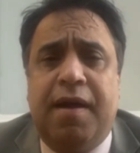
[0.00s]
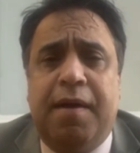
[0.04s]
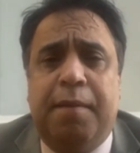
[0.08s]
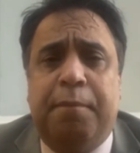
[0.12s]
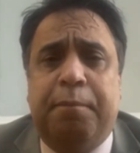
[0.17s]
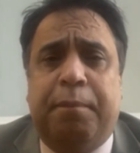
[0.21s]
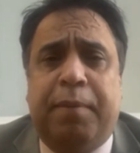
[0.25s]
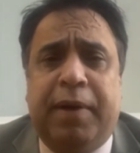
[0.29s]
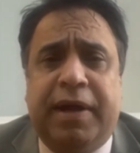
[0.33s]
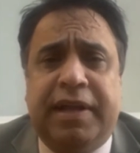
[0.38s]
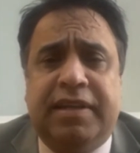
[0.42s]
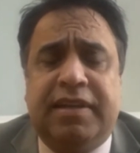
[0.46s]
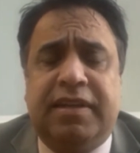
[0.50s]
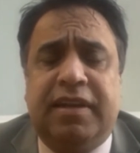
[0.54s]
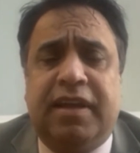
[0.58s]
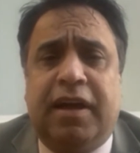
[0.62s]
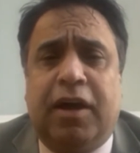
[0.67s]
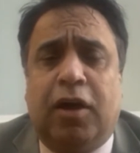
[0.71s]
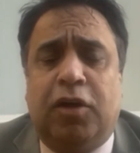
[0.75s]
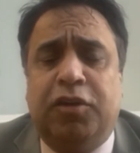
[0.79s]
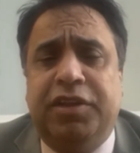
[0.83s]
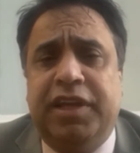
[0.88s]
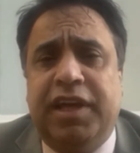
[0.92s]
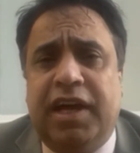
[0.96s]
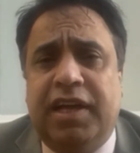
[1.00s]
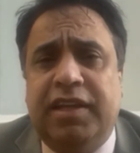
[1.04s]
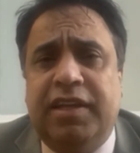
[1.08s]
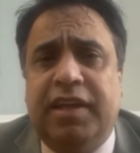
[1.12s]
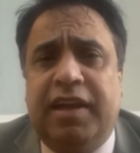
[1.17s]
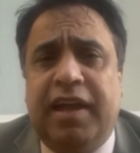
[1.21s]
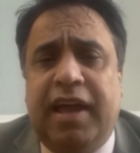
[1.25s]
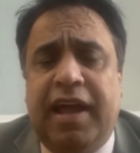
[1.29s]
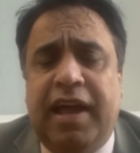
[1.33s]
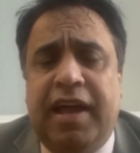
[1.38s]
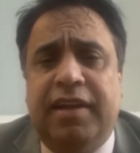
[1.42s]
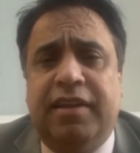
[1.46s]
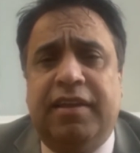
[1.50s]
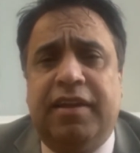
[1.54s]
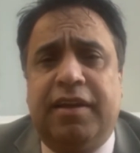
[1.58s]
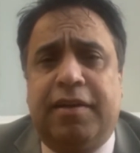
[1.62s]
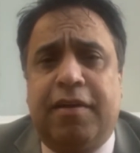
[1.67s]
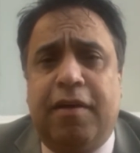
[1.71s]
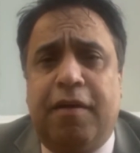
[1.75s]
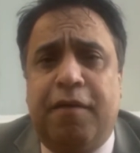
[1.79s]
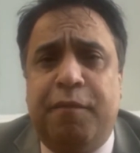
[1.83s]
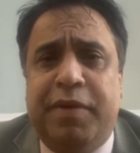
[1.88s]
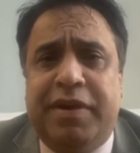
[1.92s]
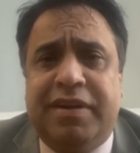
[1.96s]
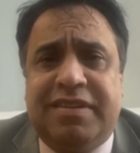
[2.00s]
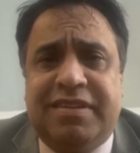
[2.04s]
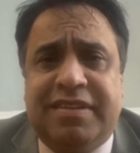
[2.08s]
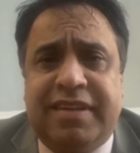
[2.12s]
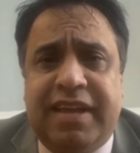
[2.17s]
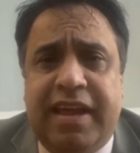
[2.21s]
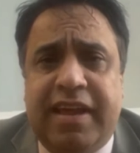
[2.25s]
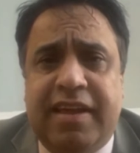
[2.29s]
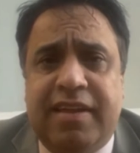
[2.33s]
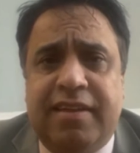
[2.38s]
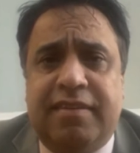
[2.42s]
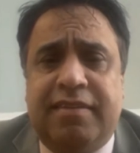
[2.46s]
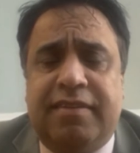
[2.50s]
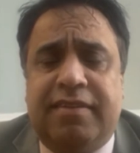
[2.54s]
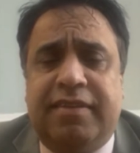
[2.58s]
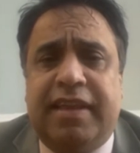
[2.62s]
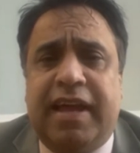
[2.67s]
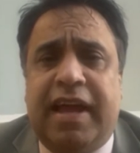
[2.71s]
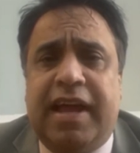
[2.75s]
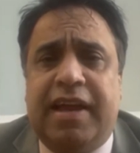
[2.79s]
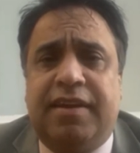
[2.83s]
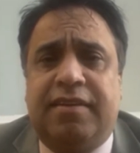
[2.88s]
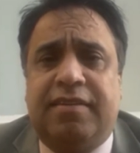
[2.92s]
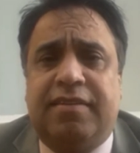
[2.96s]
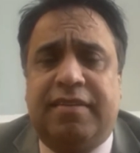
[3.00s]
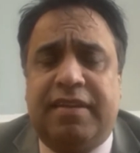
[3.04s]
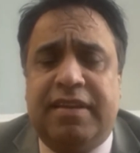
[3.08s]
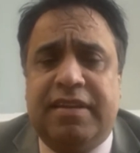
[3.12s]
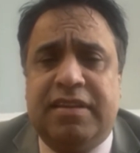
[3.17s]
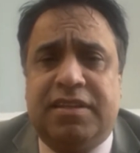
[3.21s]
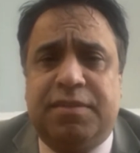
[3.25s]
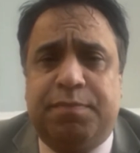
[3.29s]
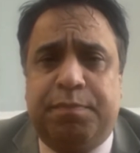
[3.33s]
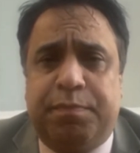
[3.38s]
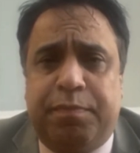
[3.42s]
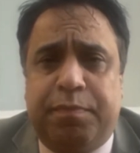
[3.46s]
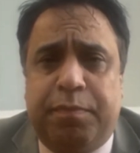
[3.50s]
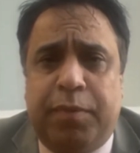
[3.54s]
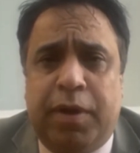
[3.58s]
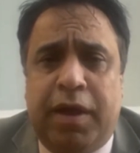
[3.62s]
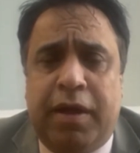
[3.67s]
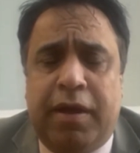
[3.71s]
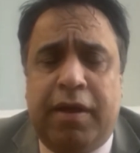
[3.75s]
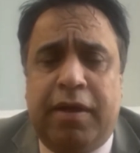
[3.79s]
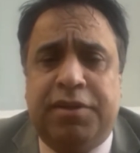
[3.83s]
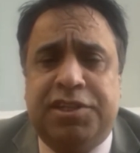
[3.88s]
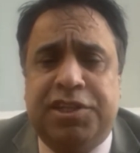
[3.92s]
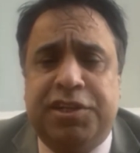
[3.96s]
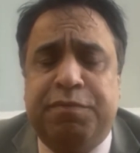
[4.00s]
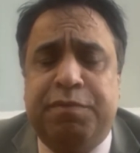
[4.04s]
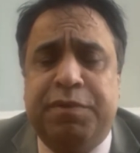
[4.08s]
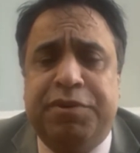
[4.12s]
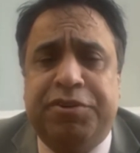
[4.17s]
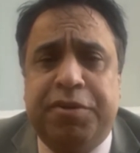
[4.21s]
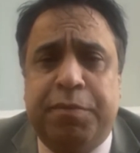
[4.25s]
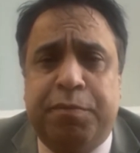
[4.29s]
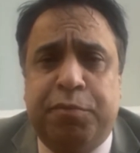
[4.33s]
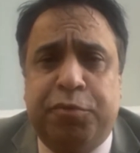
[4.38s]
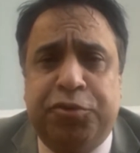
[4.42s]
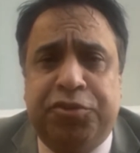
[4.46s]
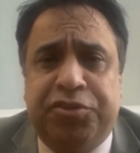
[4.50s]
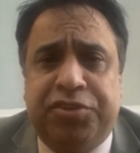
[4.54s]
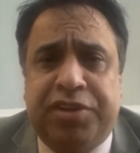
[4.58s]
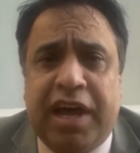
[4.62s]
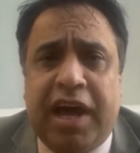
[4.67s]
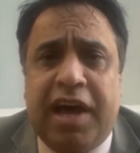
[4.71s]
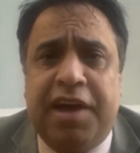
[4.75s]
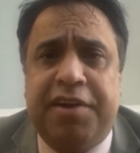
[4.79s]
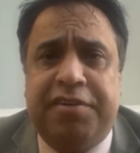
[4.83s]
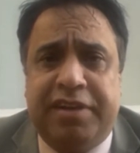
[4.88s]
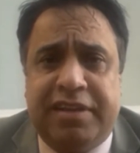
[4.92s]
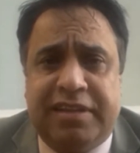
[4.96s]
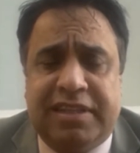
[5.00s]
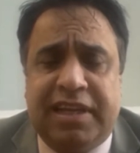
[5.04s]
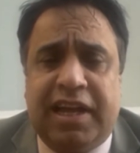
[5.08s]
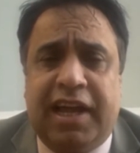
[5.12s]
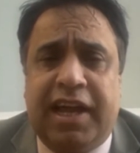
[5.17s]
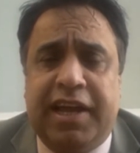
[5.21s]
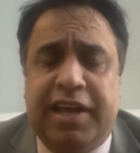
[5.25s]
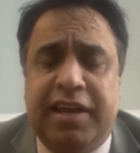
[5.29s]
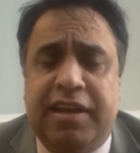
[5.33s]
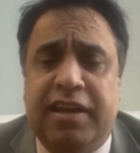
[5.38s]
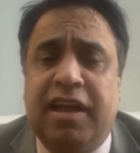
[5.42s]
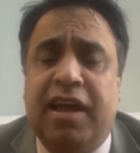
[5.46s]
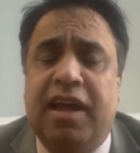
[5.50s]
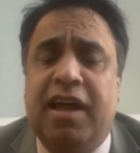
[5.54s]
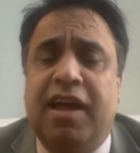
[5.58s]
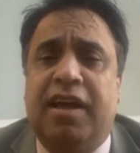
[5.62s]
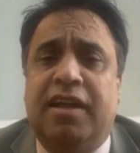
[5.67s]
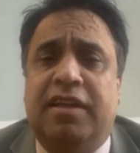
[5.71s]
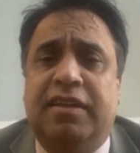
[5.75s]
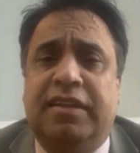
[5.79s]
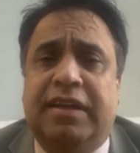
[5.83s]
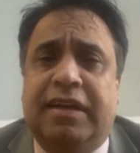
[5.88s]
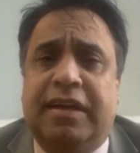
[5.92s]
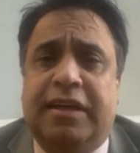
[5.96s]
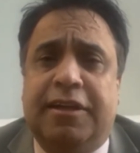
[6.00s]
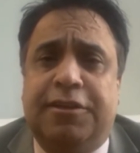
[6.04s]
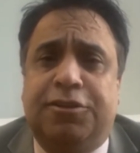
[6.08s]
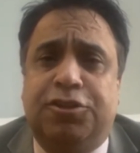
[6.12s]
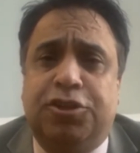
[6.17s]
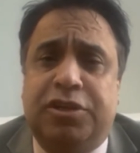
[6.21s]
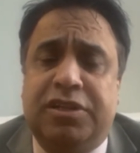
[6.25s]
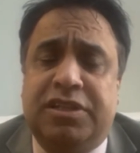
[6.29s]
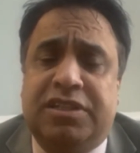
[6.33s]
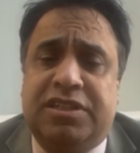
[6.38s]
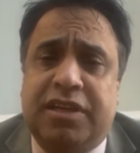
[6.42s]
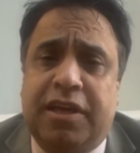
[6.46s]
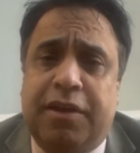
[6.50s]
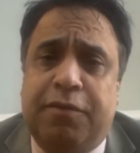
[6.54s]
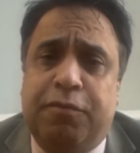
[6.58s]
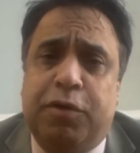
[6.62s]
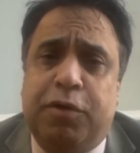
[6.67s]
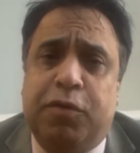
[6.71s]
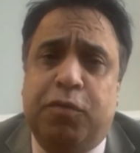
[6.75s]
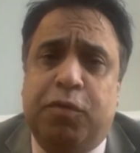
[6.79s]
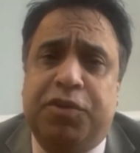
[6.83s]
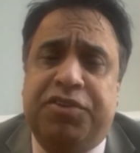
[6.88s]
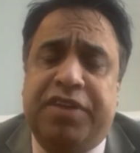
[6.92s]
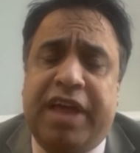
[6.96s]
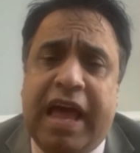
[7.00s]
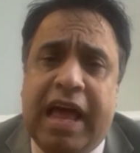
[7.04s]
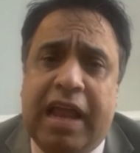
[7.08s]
But on the other hand, the government says that since Chief Minister Buzdar resigned, the choice server was